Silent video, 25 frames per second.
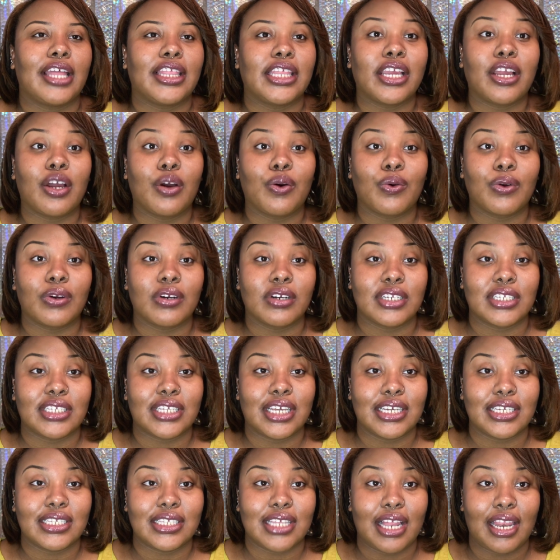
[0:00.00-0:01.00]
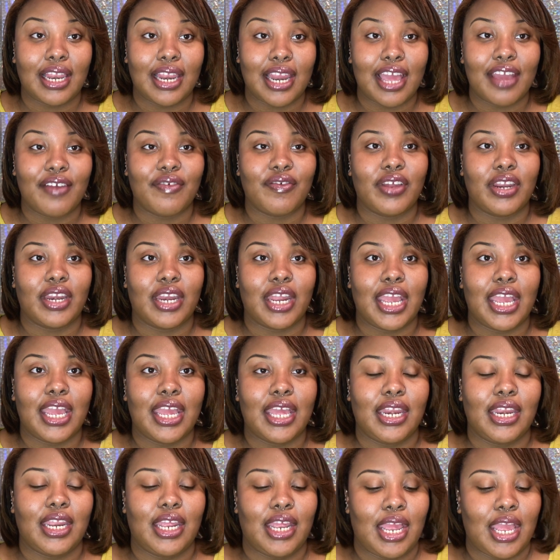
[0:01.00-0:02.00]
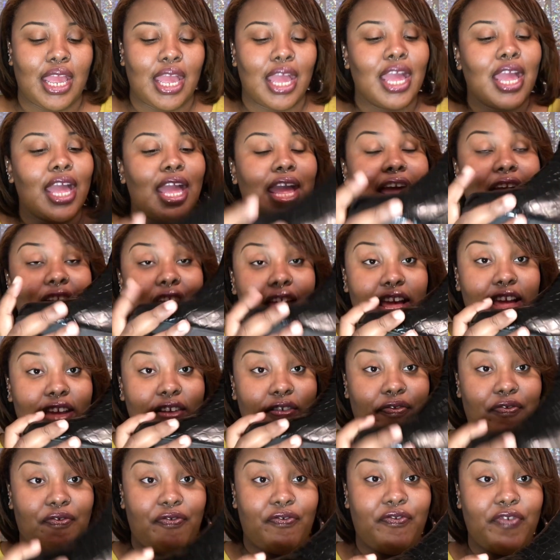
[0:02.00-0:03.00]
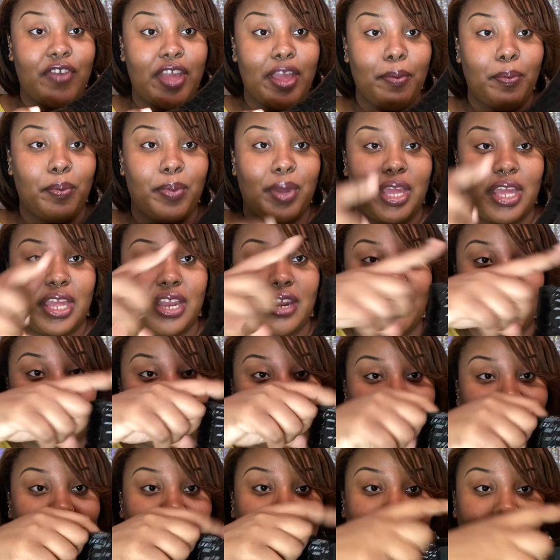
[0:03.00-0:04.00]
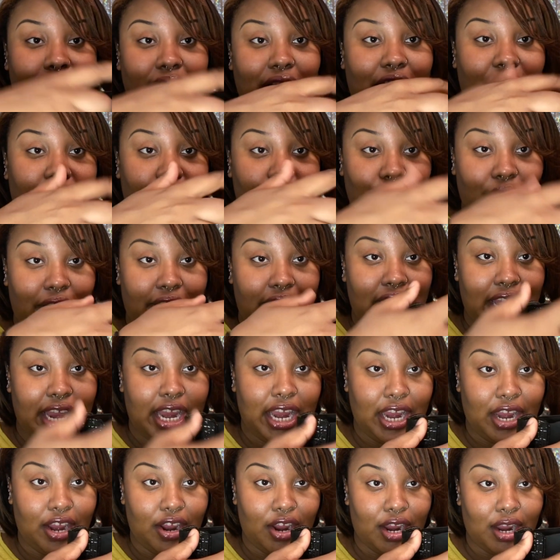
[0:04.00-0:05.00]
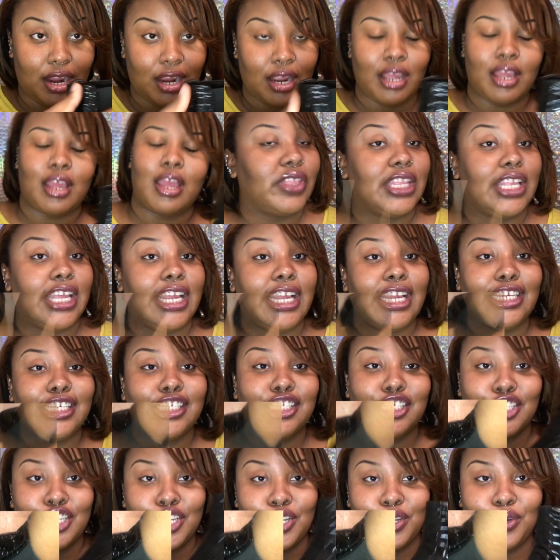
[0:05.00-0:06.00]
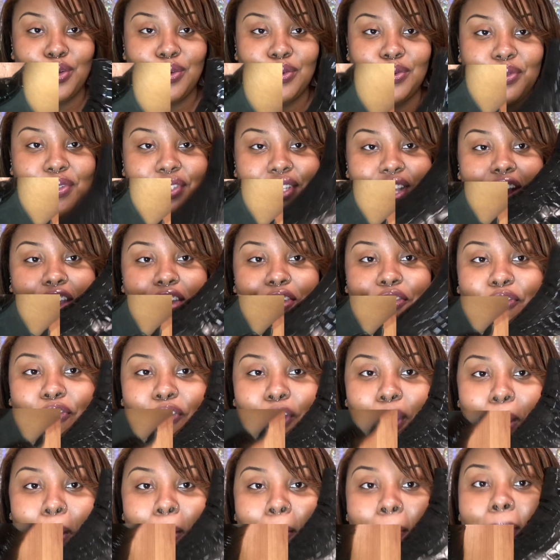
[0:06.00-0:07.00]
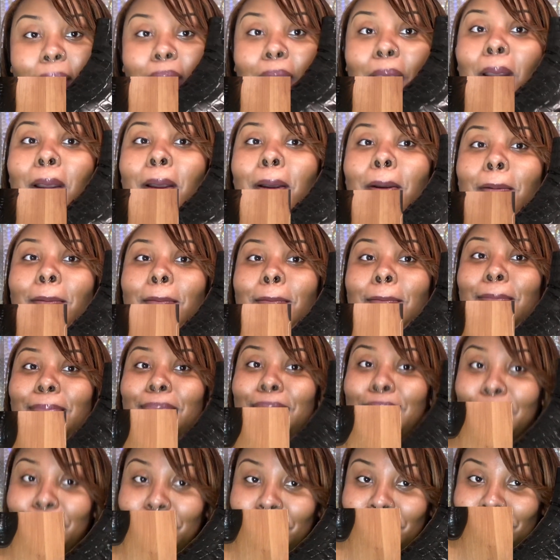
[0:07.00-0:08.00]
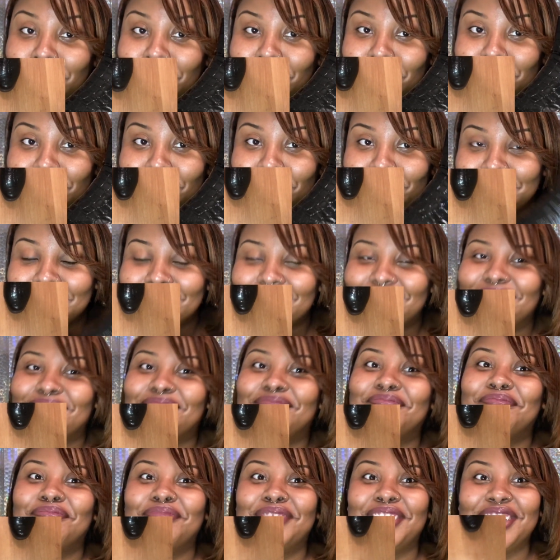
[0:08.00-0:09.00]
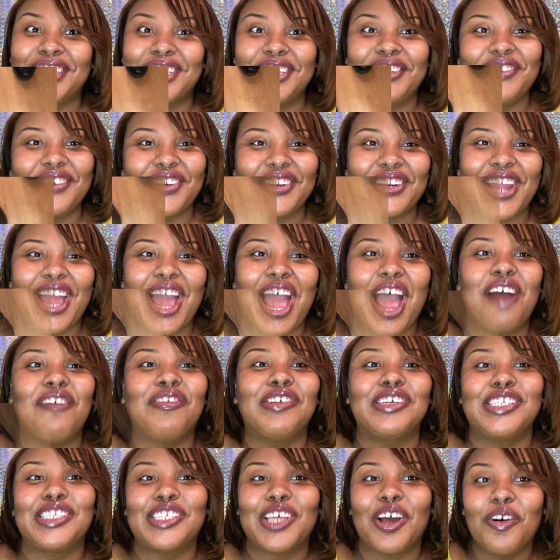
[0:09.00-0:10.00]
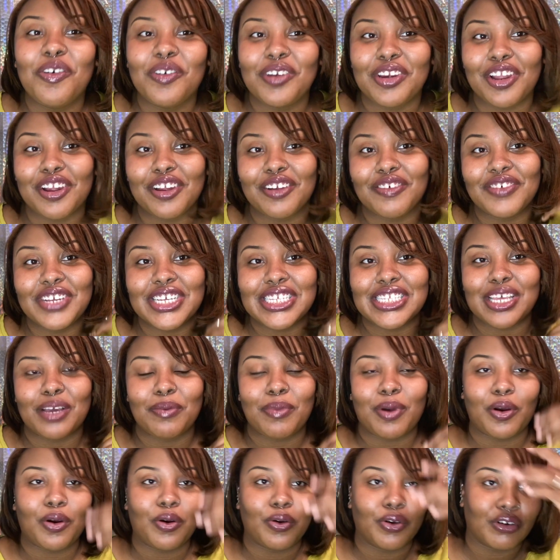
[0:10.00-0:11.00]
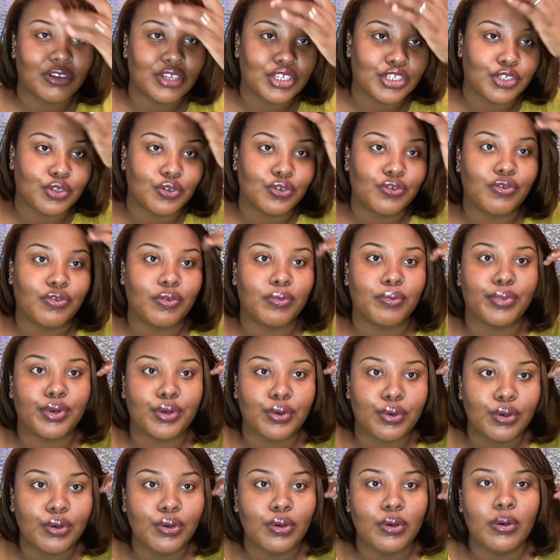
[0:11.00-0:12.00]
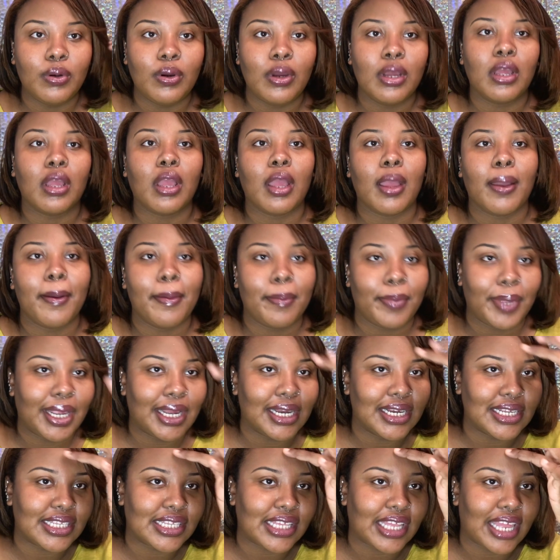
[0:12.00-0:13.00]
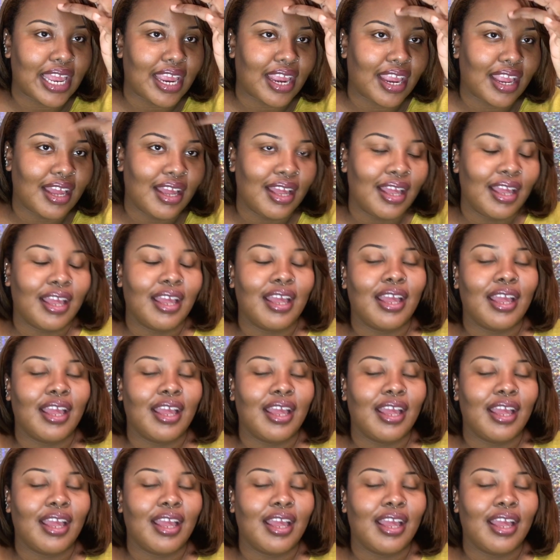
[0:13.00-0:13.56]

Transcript: I think I ordered a size 11. And it fit, but it didn't fit me, like, right here. These shoes are from Boohoo. Believe it or not, I was so nervous about ordering shoes from Boohoo. Because, like,